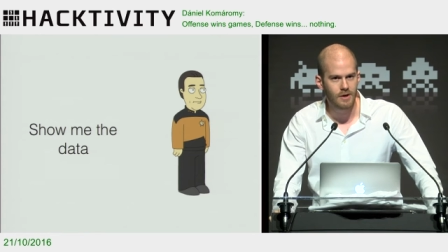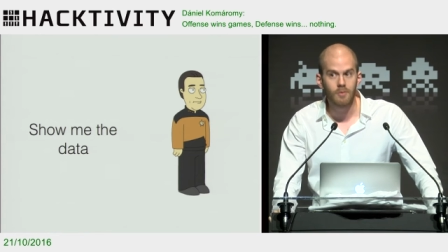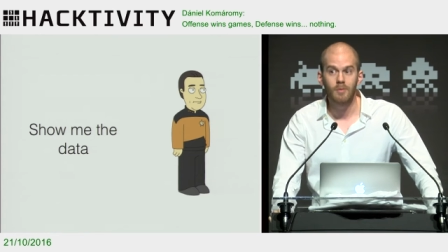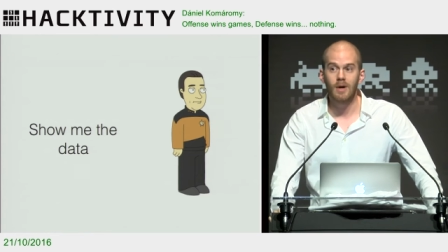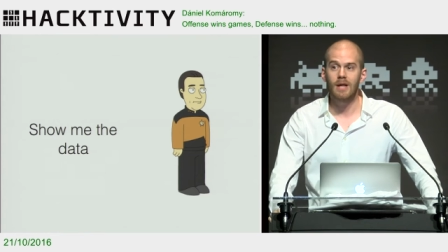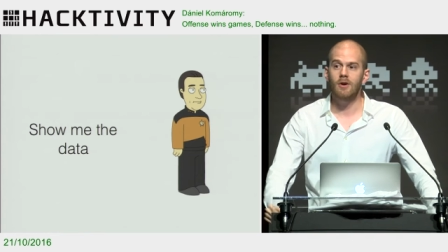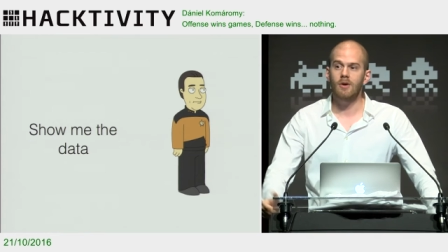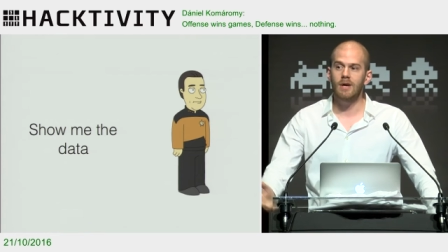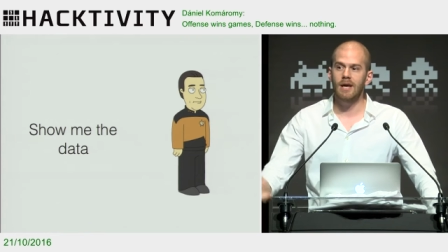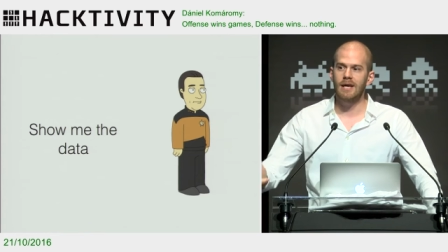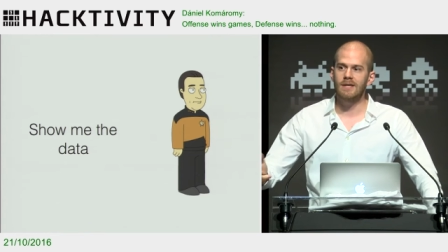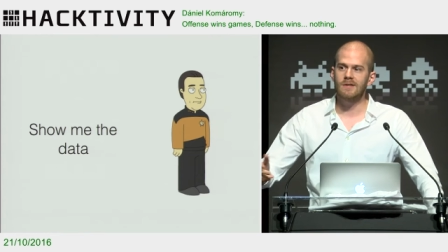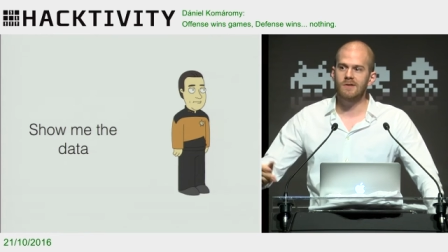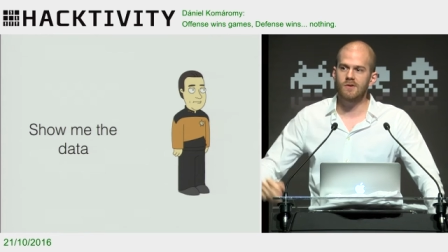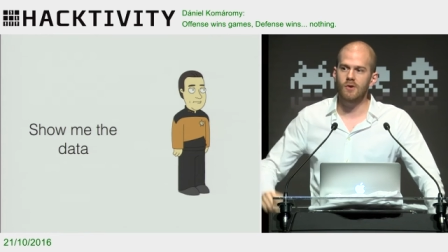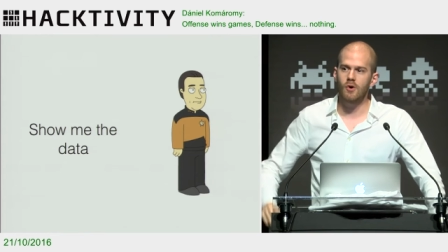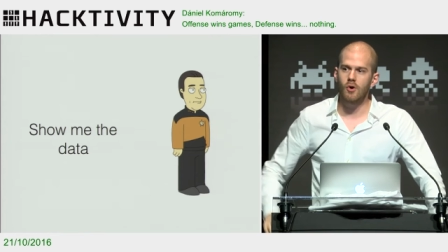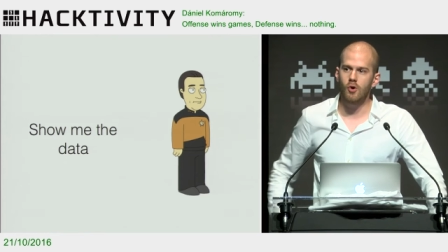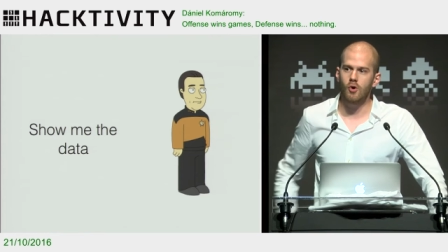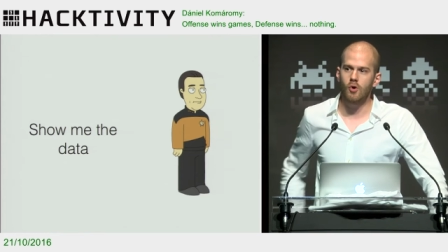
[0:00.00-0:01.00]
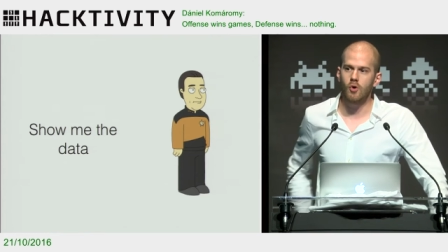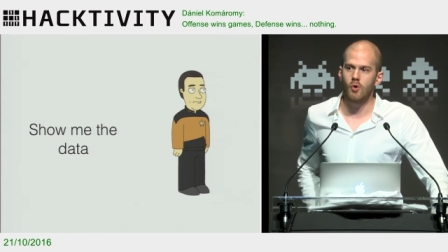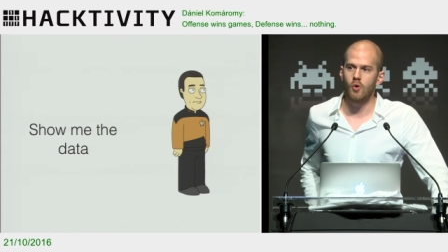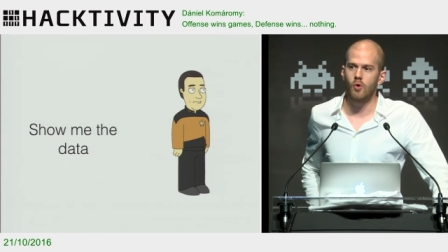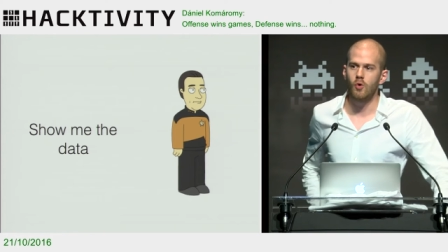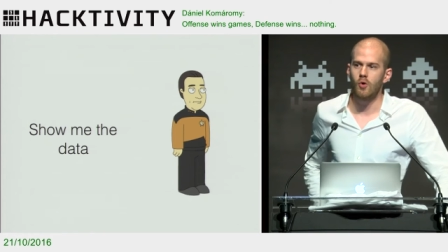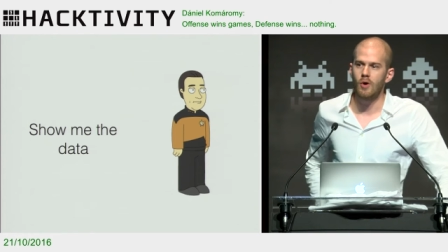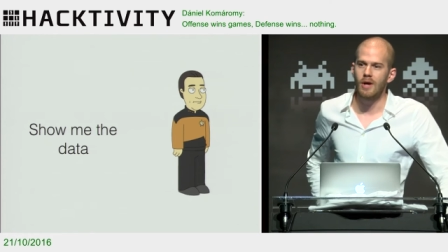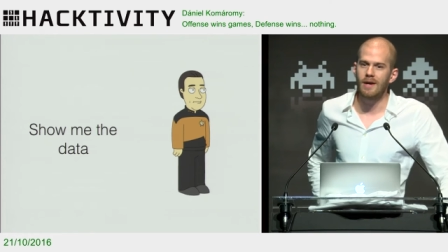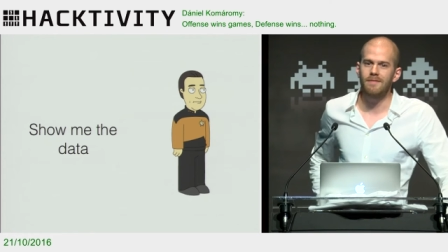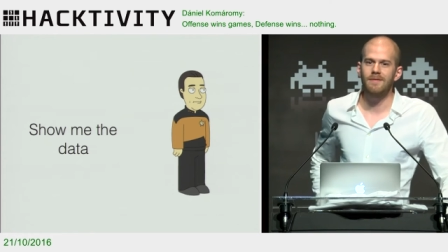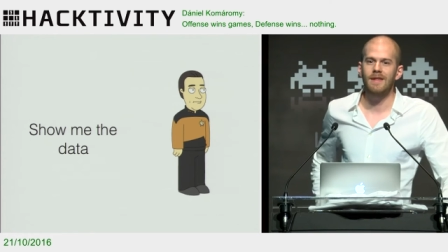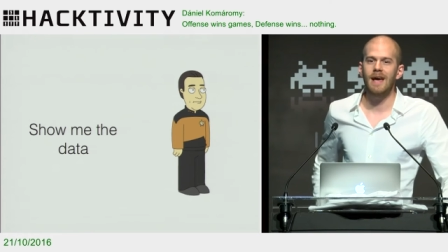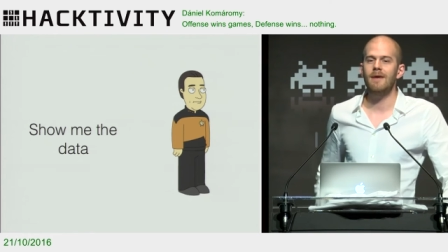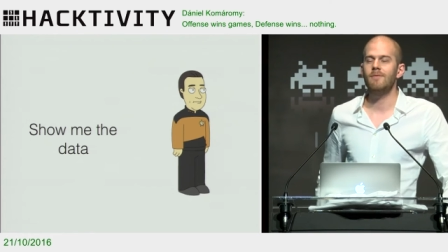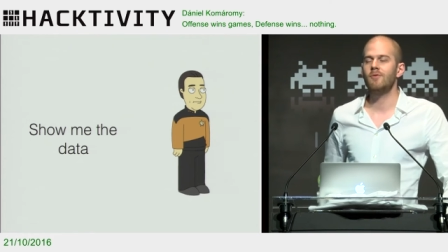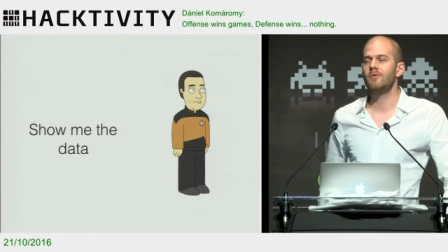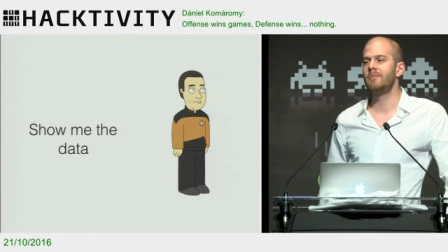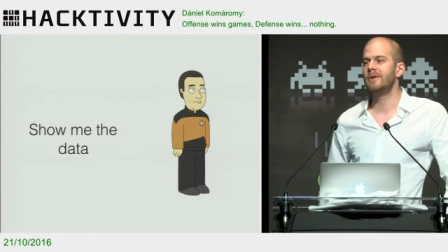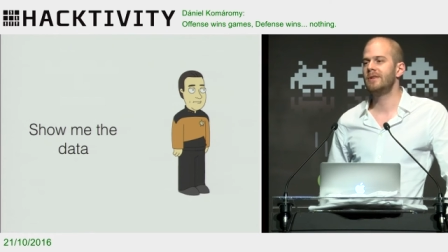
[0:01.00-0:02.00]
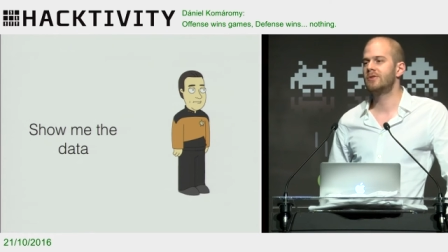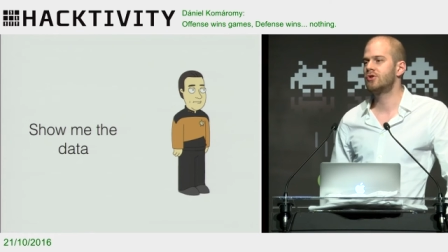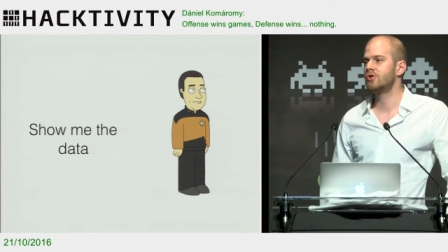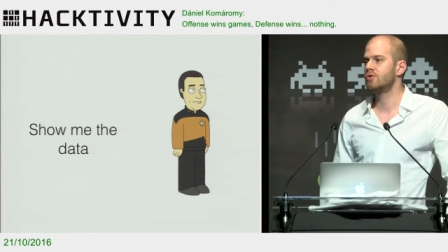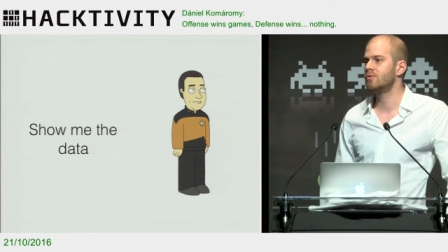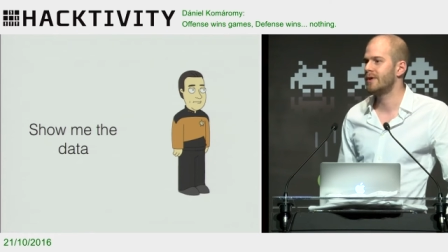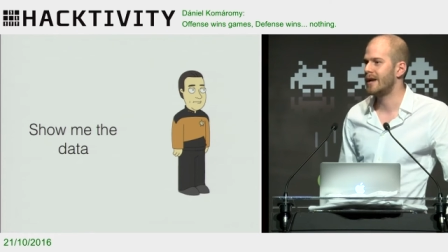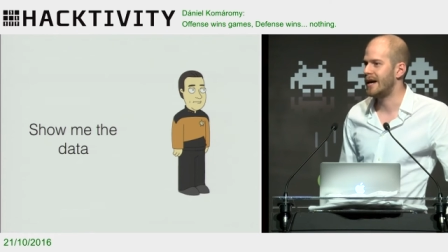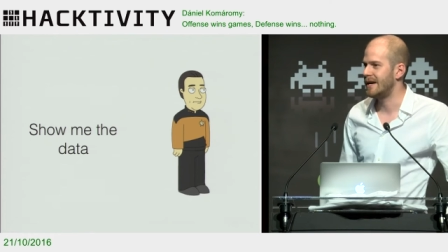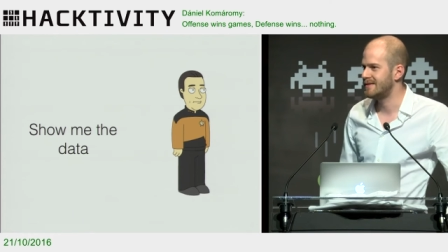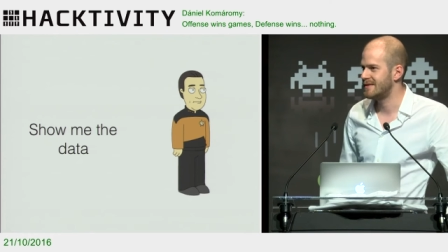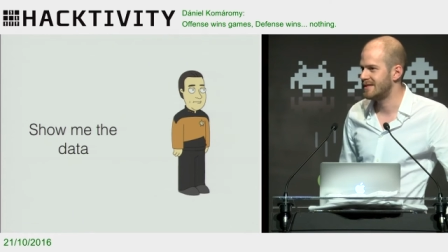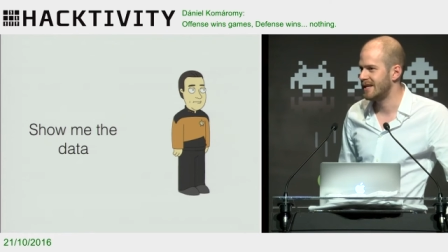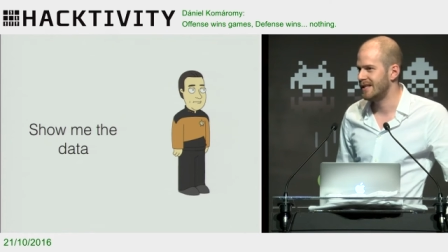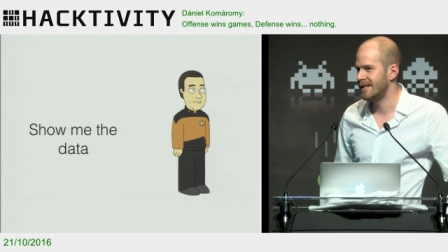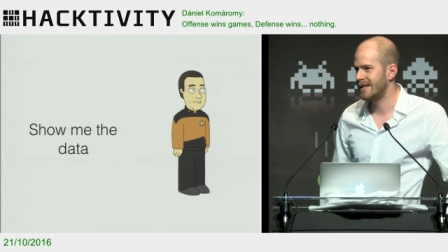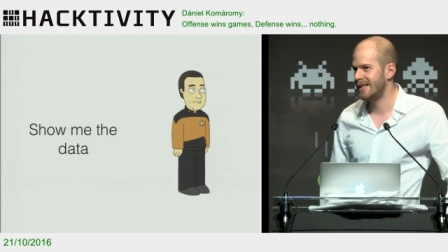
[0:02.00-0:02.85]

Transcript: okay, so if that would be true, what I said,